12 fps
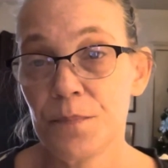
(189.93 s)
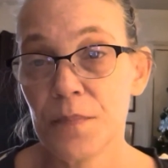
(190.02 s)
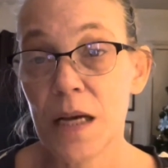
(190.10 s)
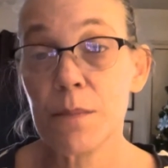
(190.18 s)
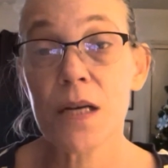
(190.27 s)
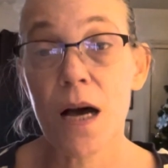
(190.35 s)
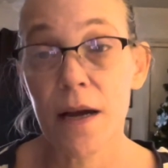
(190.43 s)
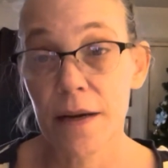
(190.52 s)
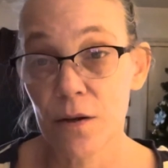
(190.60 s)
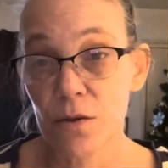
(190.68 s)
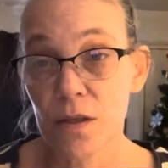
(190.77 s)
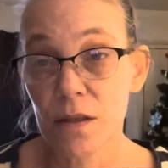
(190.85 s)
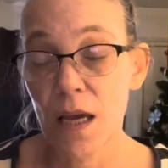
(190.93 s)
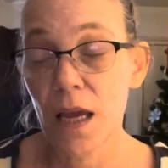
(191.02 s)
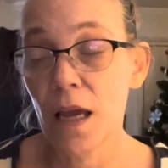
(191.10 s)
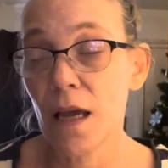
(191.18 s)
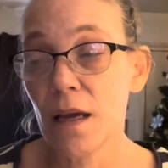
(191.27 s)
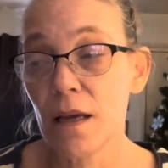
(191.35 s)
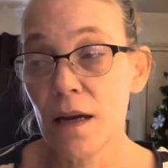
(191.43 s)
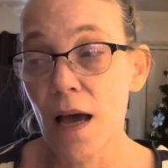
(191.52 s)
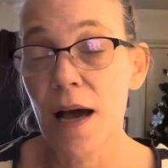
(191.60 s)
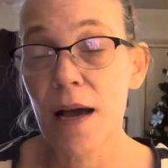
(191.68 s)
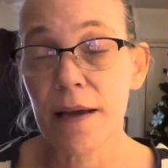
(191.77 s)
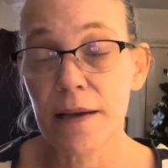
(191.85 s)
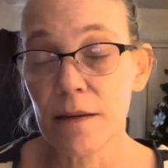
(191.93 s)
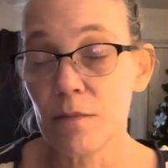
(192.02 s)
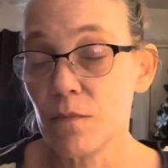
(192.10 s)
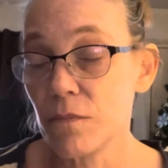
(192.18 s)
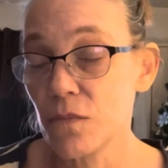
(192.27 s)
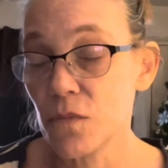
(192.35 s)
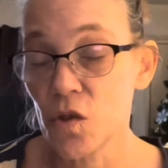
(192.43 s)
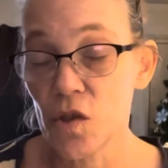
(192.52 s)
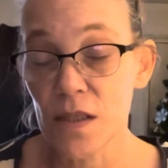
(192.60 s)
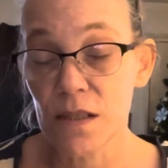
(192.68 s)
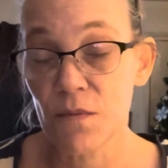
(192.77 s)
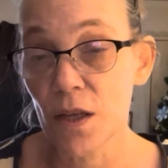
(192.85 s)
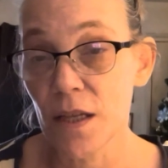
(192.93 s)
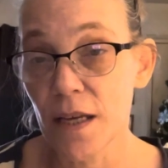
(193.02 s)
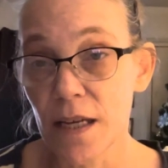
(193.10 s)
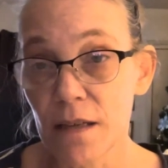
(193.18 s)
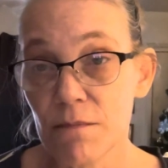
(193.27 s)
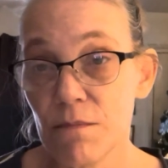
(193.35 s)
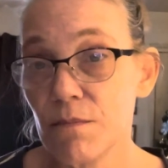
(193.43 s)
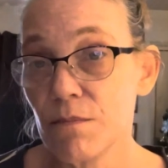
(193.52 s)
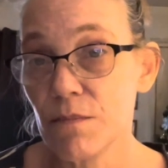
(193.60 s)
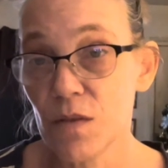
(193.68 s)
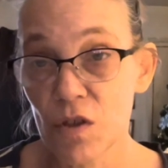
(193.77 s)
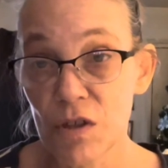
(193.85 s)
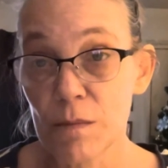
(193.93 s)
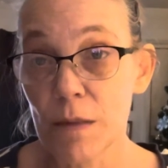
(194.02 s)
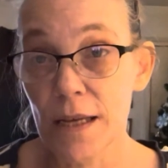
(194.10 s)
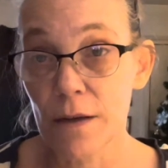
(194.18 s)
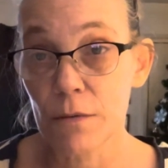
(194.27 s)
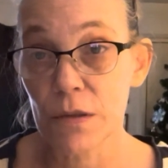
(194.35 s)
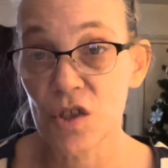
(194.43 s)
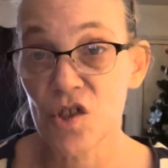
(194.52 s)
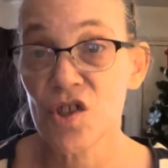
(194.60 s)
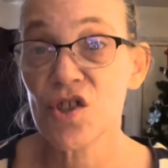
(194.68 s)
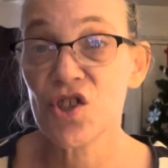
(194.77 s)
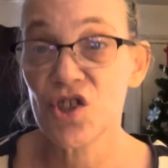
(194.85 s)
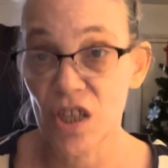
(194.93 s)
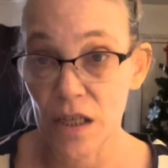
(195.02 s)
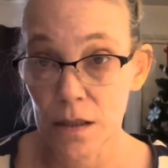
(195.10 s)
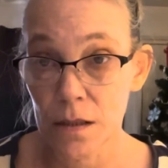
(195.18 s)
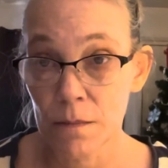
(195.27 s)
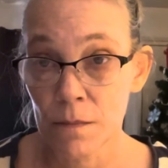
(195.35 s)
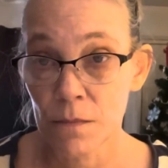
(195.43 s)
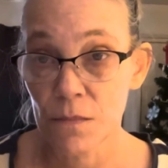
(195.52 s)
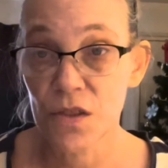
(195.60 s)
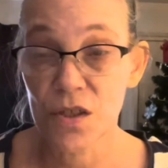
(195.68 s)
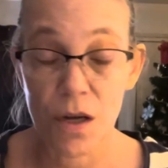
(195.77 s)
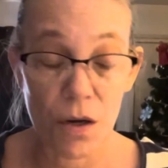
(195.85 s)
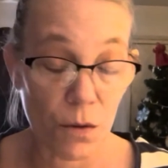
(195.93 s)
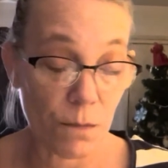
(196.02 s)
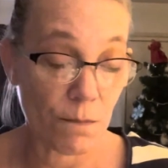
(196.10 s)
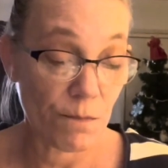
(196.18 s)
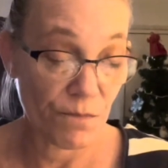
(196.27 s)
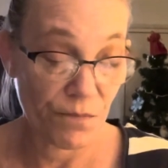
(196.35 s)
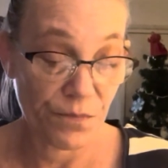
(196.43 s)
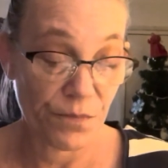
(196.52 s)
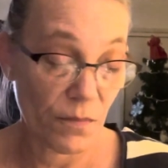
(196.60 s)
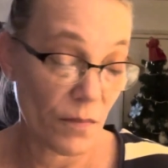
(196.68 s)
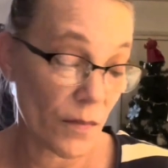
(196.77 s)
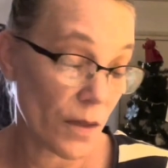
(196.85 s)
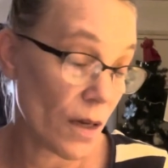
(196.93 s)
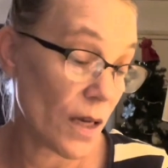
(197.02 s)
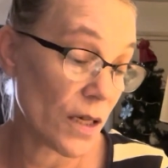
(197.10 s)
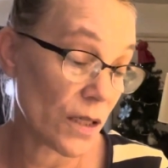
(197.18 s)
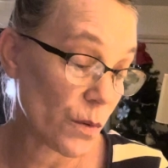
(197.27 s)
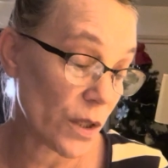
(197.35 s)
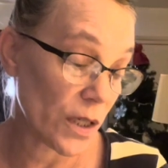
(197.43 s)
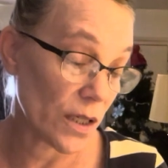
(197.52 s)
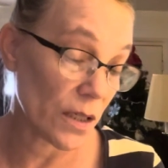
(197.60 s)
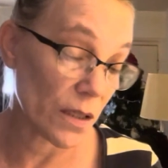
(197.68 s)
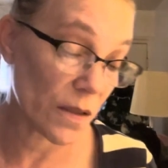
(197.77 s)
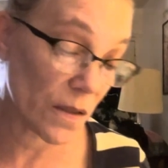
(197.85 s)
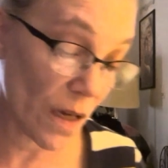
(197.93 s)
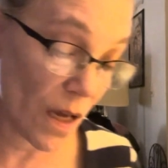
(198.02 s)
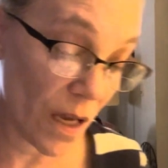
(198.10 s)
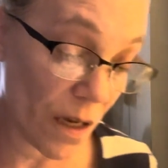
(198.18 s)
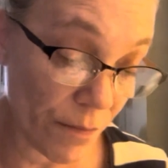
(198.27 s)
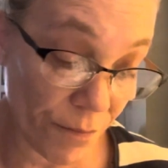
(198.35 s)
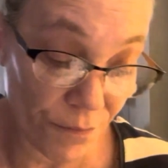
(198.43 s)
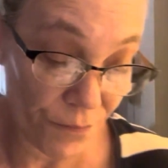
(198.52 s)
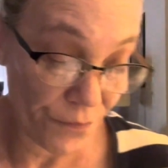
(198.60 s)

I'm tired and I just feel like, excuse my language, shit. So it is what it is and